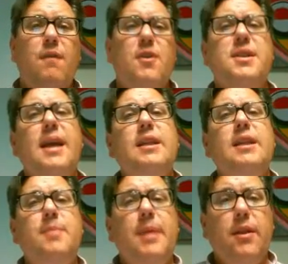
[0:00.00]
First thing I
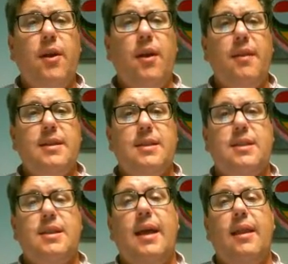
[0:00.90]
need to be clear on this
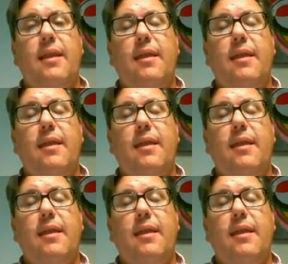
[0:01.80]
is that